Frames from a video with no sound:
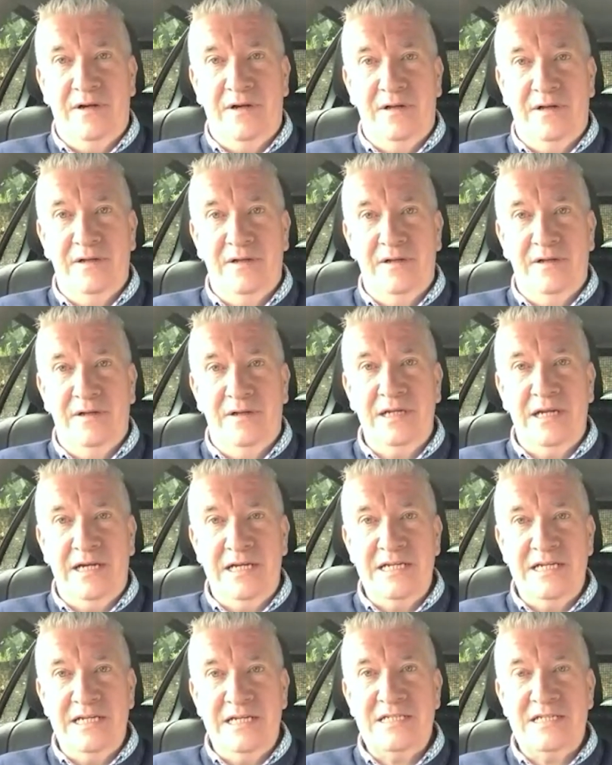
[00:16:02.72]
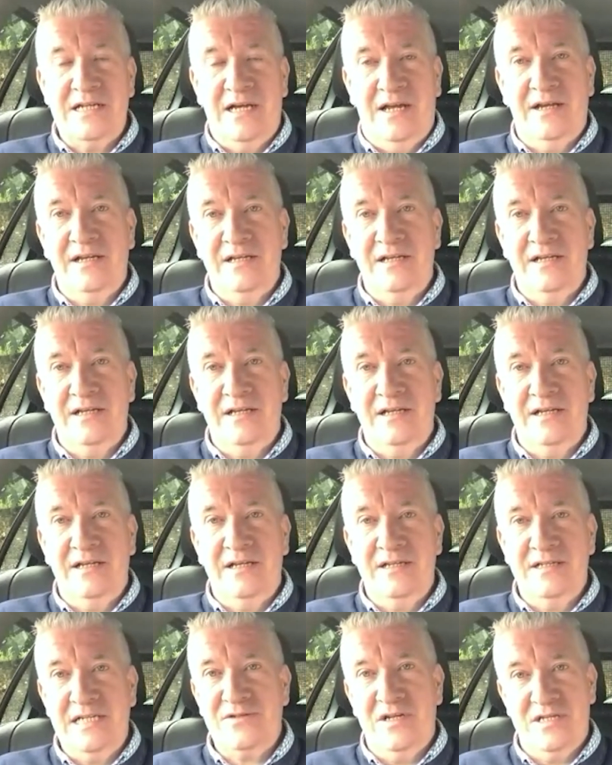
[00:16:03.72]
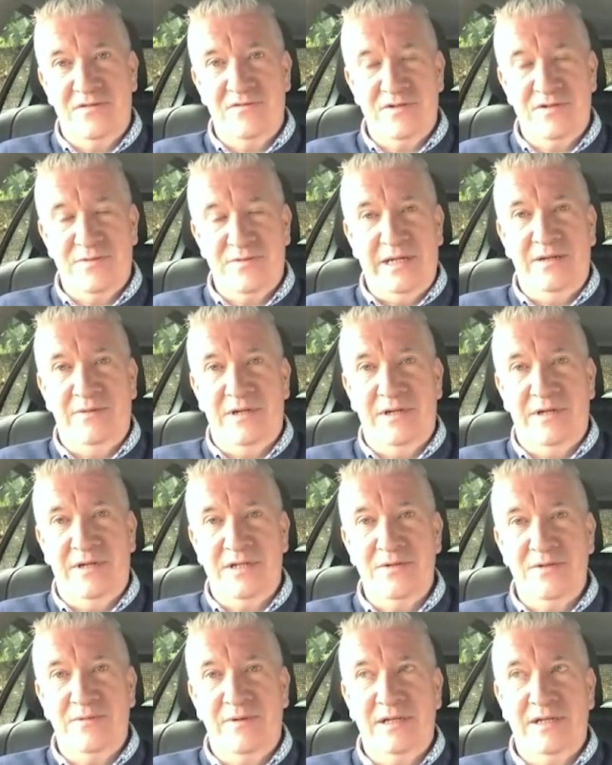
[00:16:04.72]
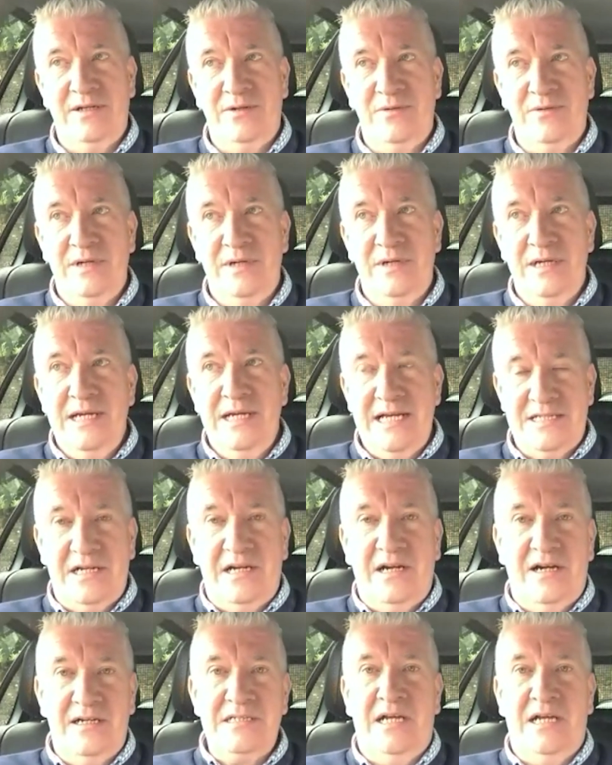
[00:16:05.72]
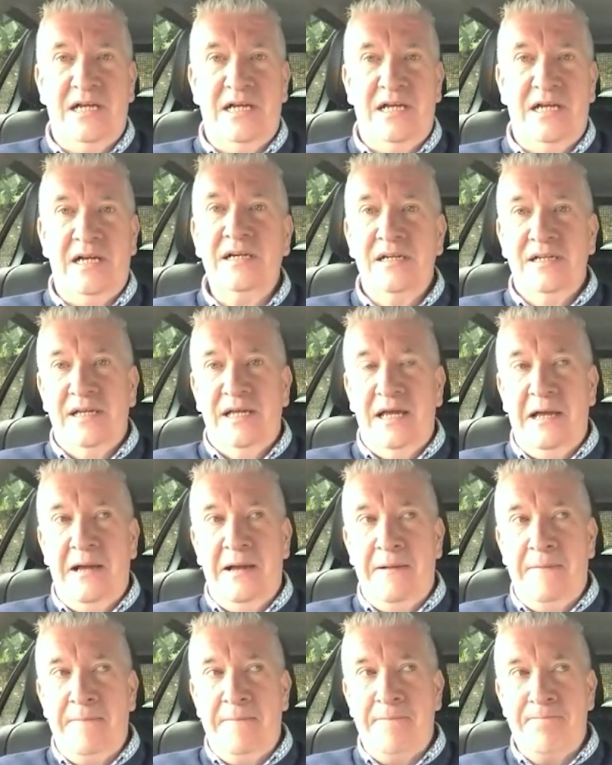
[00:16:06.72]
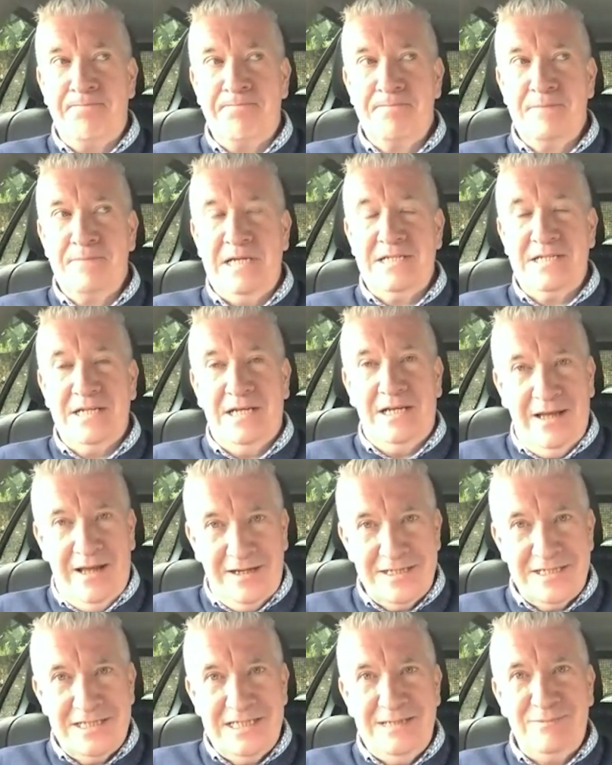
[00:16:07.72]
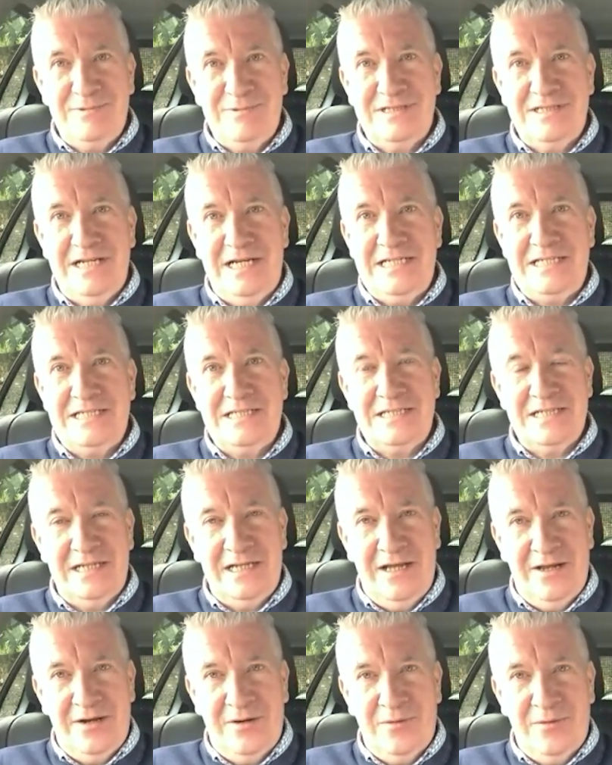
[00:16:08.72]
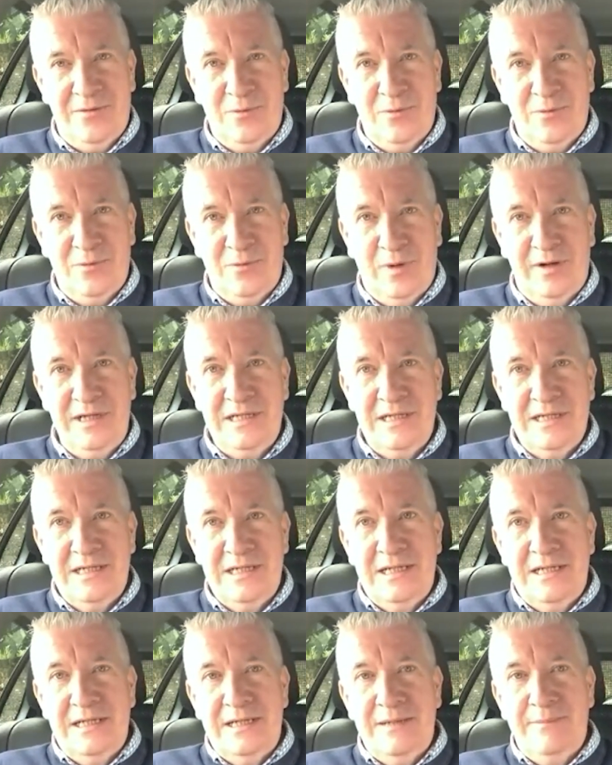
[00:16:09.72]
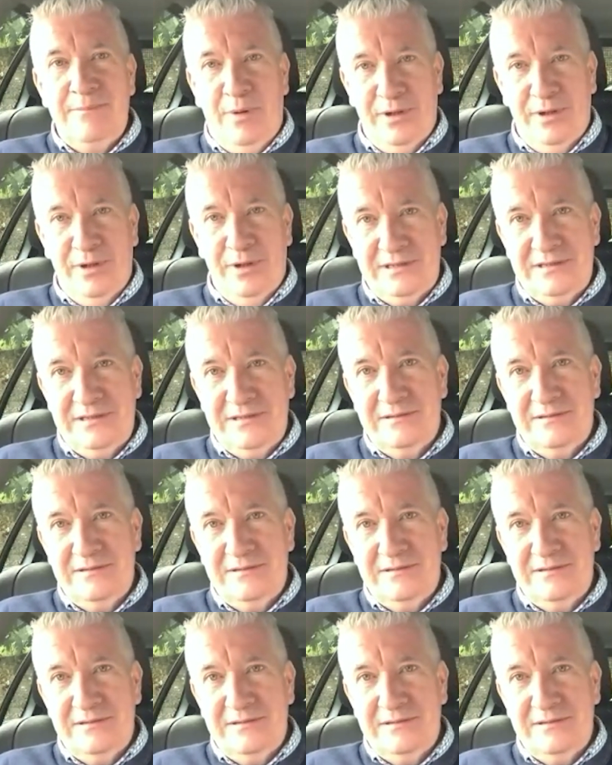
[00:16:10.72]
all the I's dotted and T's crossed in respect to what you want to do. It's a hard slog. It's a lot of sleepless nights. It's a lot of worry, but